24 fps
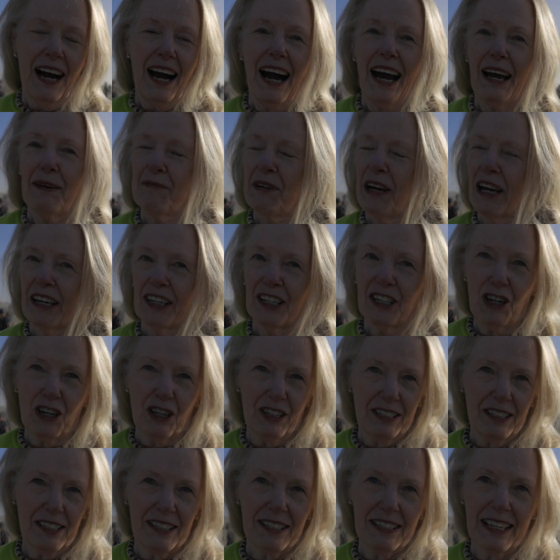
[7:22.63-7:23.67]
I'm not an
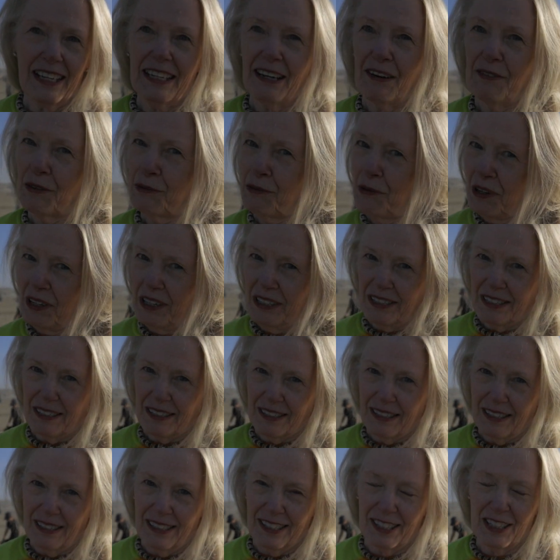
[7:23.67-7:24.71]
artist, I never was.
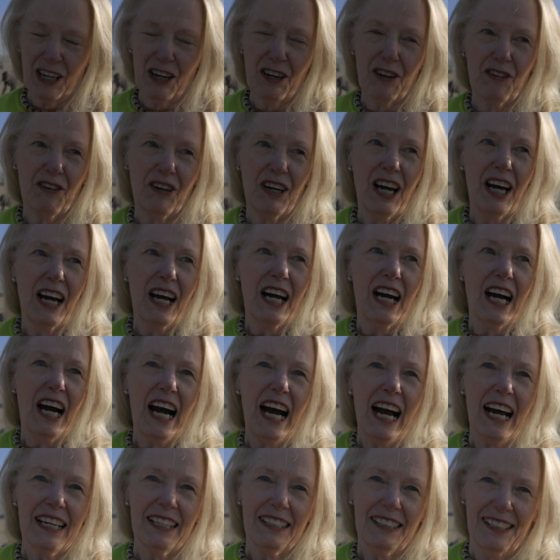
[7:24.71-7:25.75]
So you can't
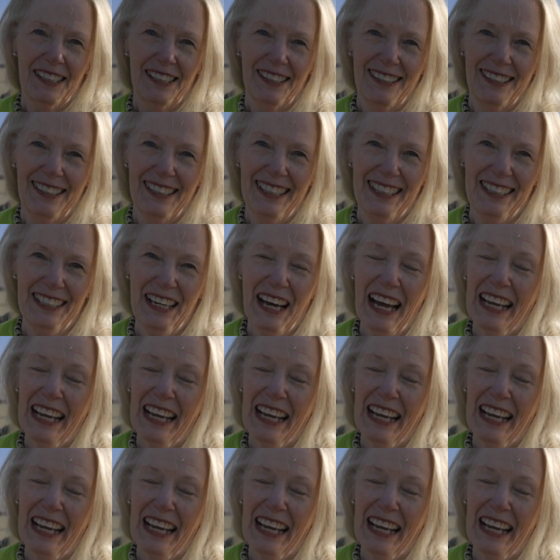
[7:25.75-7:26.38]
say that anymore.